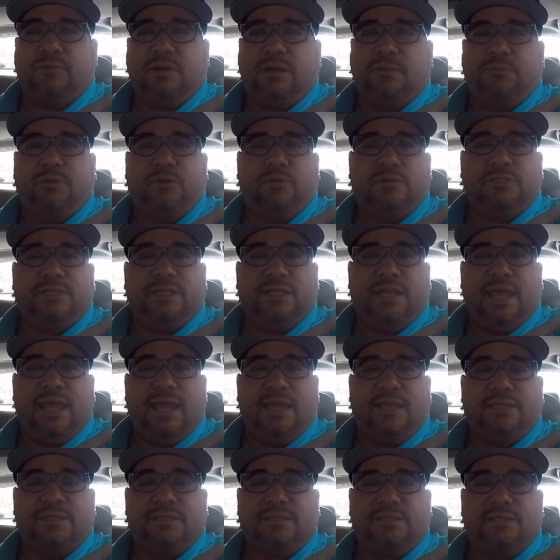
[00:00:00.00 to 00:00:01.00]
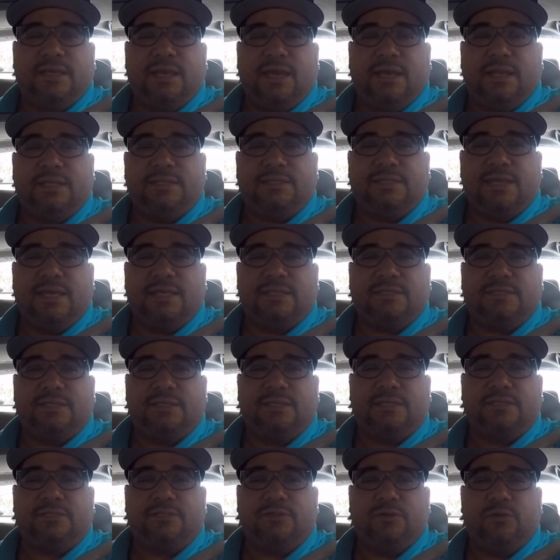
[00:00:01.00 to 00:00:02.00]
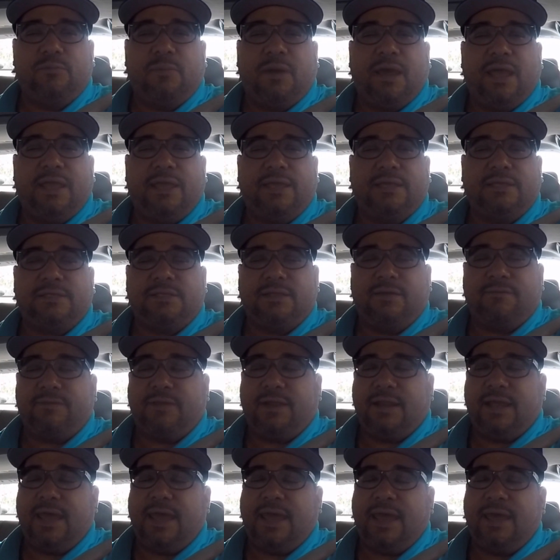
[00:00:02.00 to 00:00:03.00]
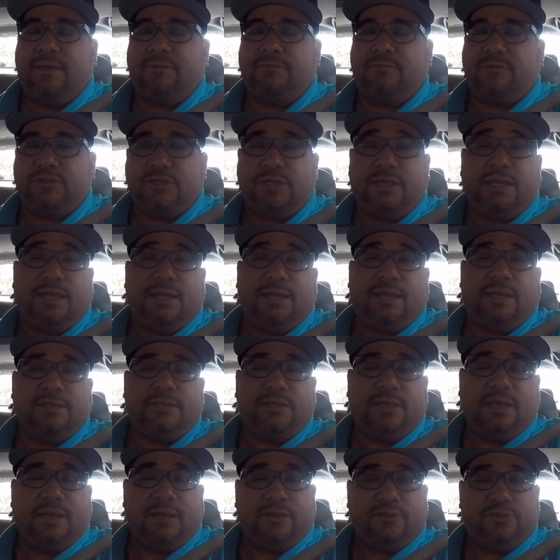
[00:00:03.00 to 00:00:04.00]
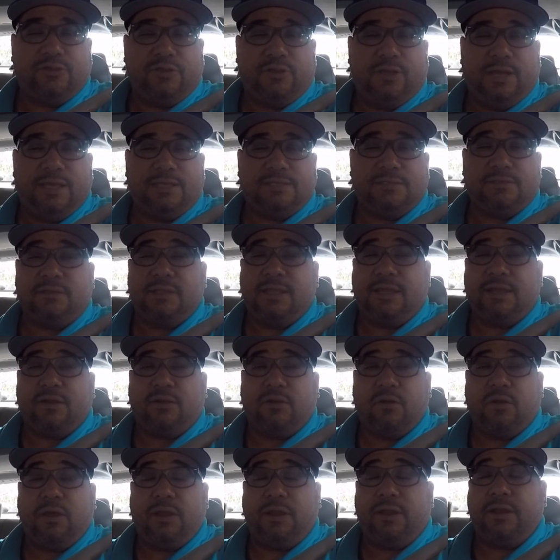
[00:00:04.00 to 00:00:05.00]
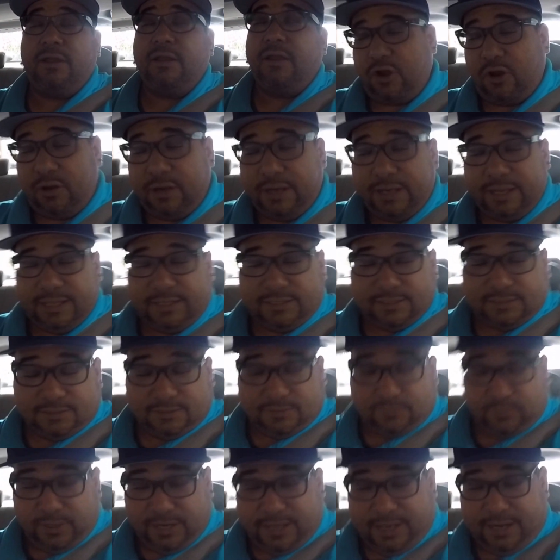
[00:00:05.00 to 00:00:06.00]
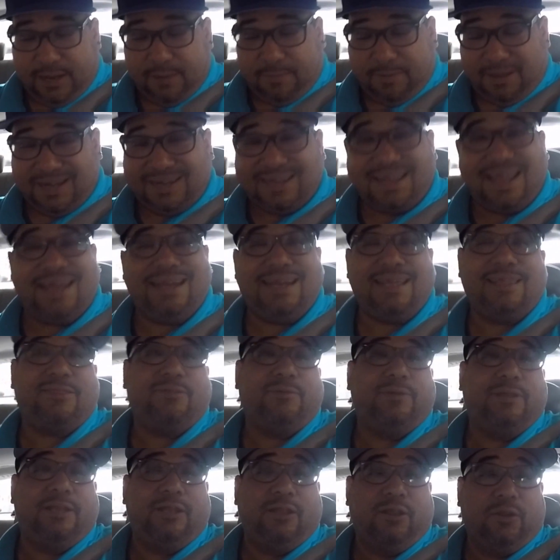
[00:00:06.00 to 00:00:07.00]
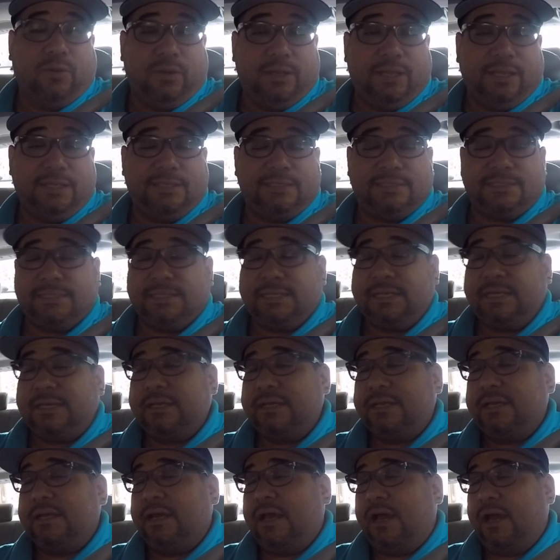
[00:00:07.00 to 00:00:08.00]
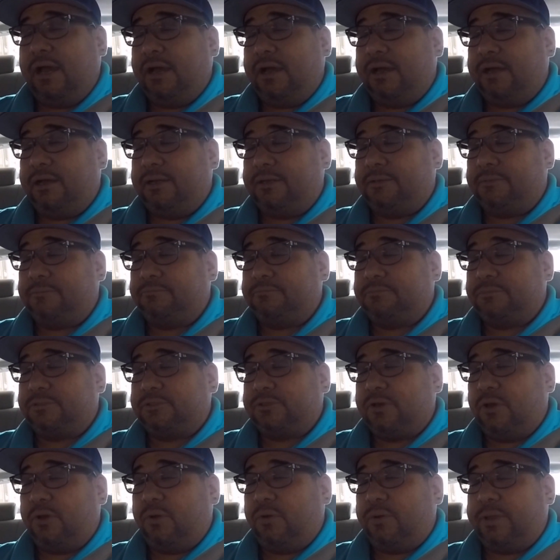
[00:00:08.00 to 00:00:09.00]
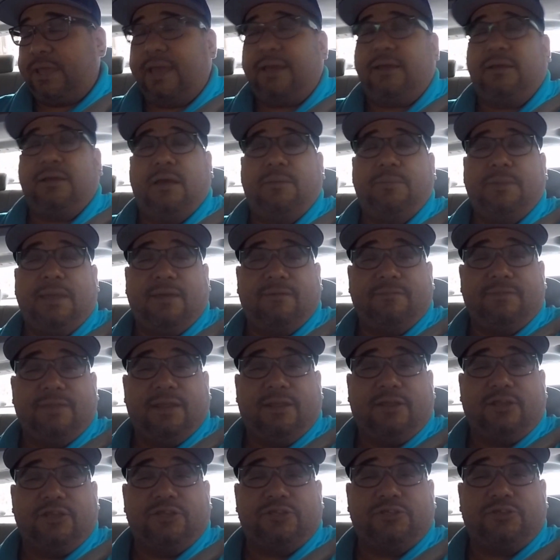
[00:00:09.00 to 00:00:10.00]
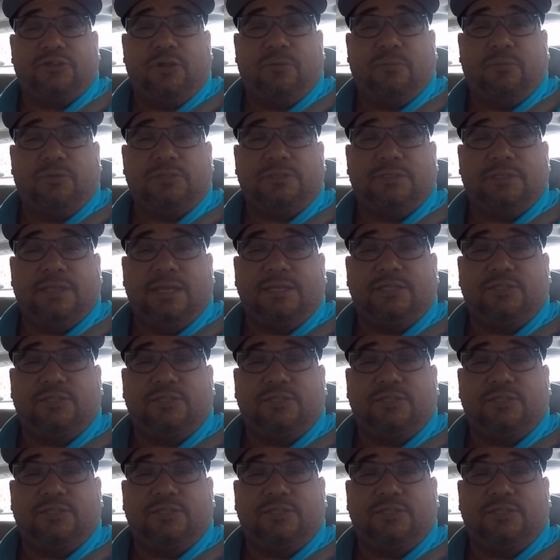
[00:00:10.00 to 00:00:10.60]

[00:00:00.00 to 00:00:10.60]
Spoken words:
what I'm doing today, just to kind of test this new mic and stuff that I have, which again I'll show you guys a little later on. Currently it's reading about 93 degrees. So yeah, I'll be having the air conditioner on most of the day,